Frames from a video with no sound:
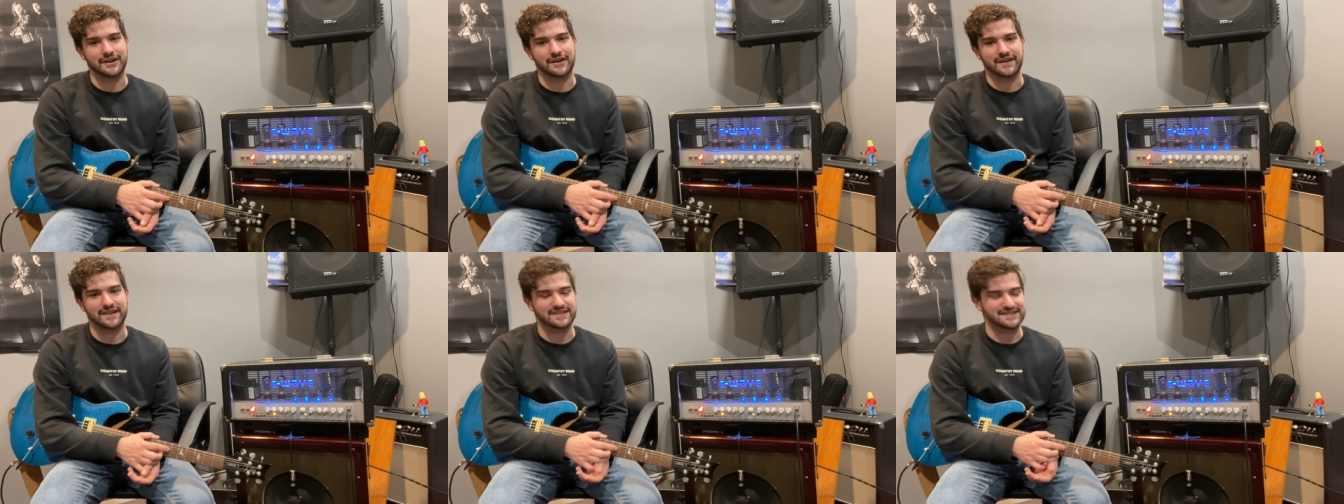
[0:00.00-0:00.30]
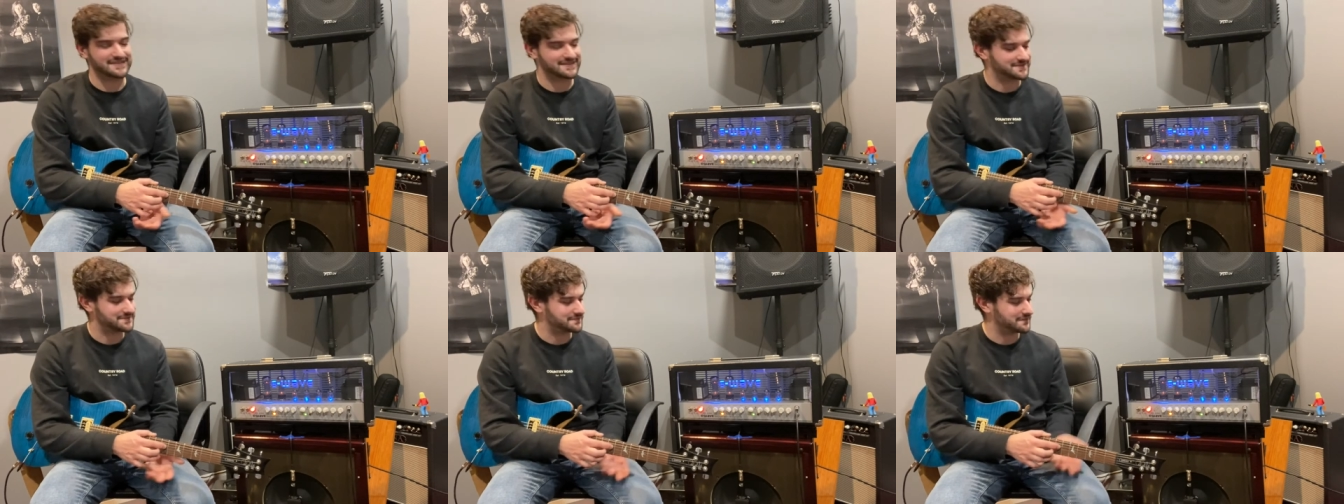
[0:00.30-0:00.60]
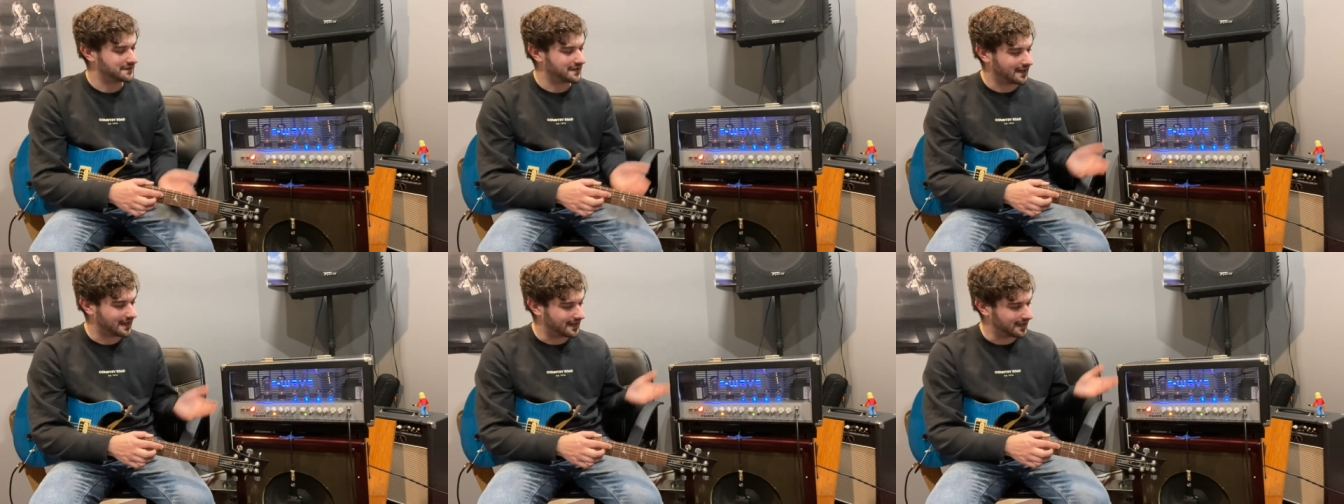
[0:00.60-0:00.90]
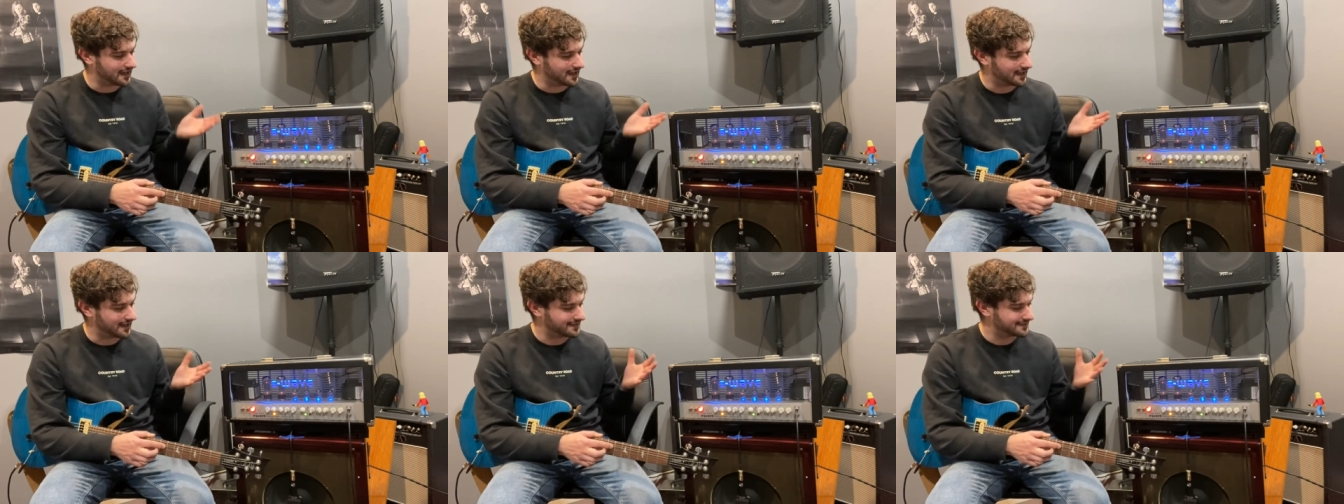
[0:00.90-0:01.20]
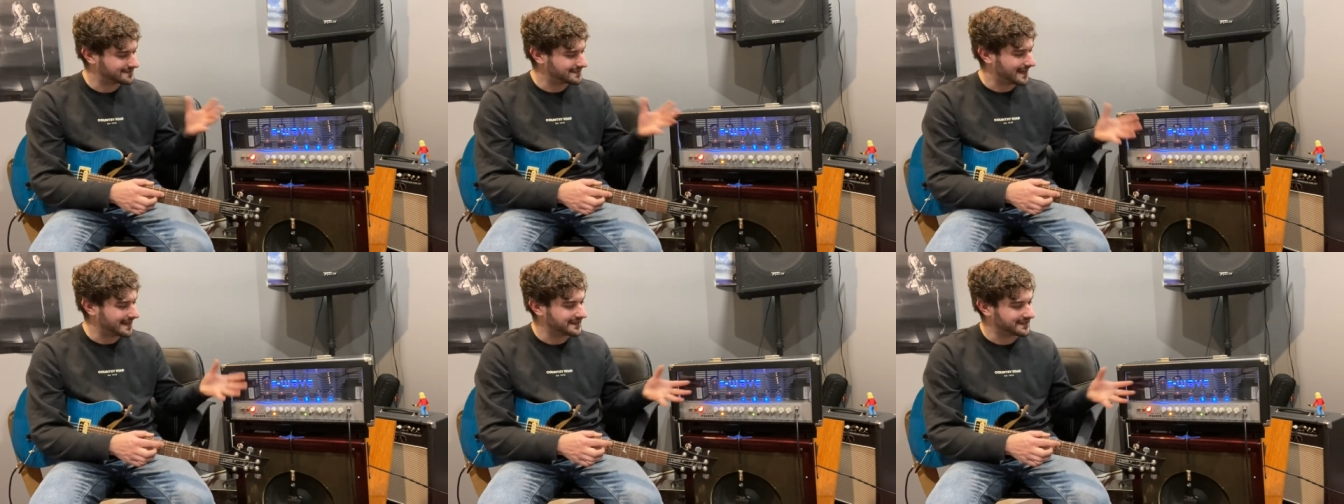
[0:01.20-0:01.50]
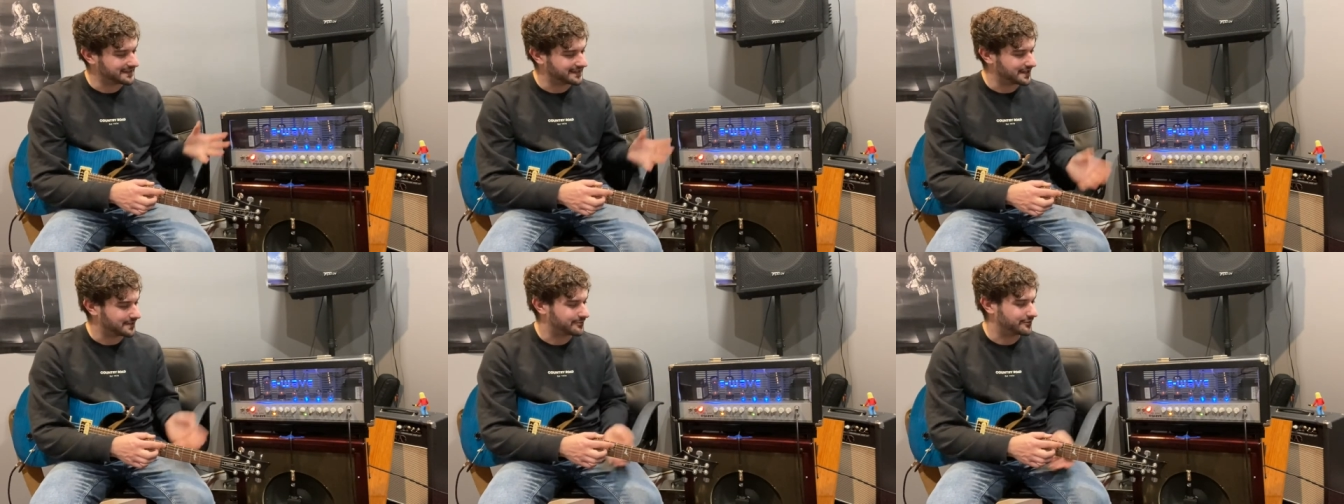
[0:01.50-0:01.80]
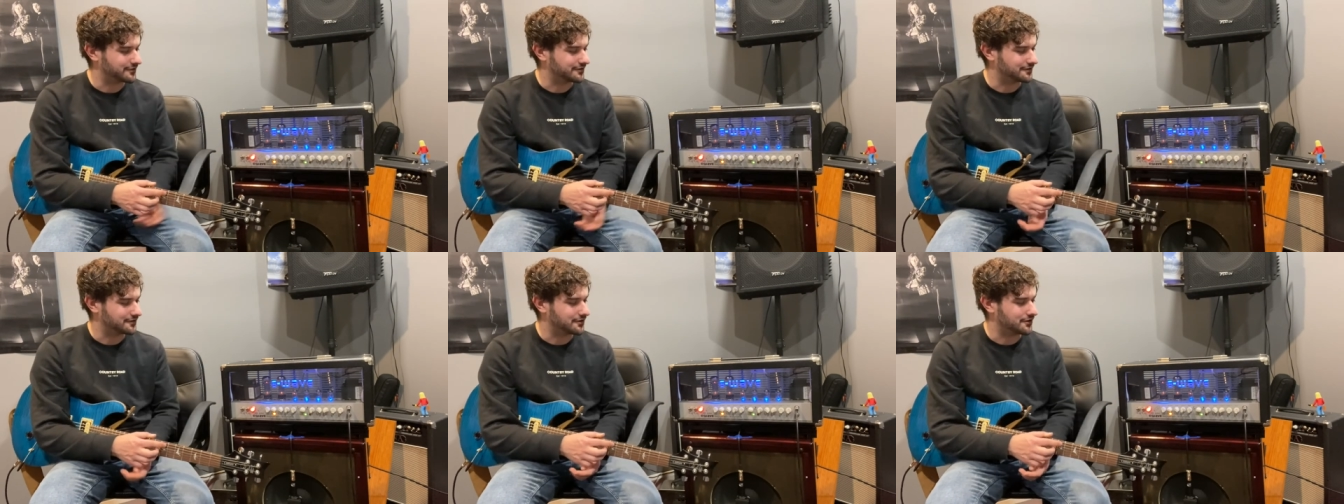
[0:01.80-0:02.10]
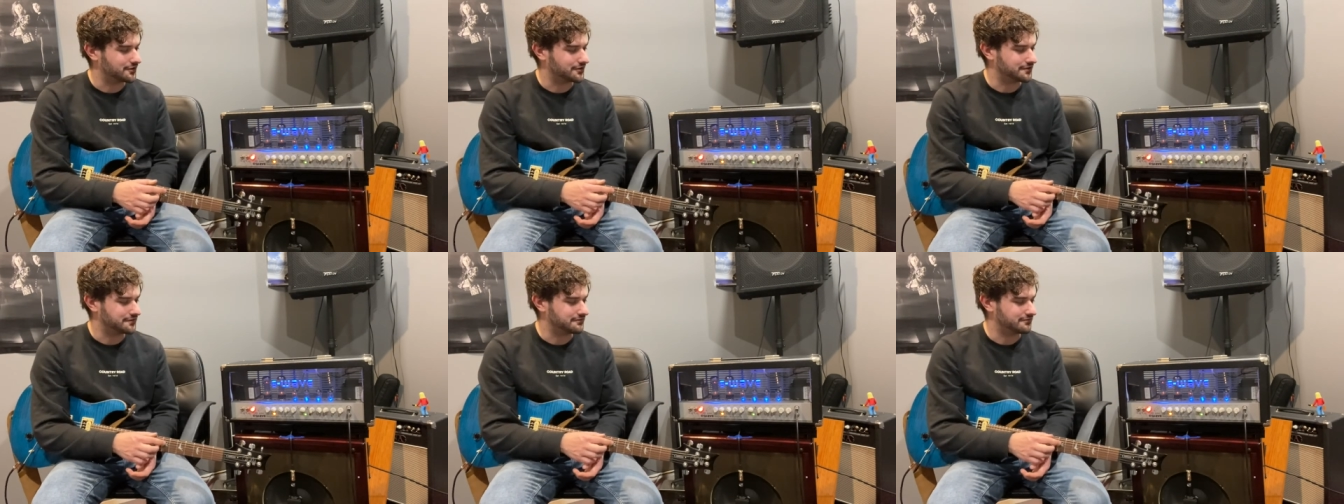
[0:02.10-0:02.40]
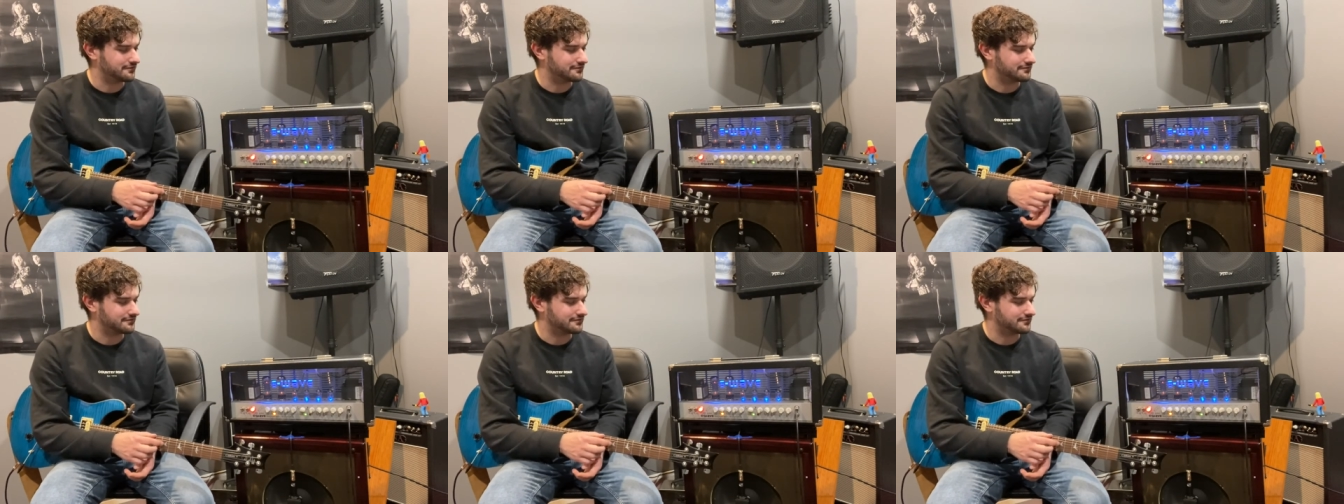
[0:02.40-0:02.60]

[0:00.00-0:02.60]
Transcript: it's uh, taking up a lot of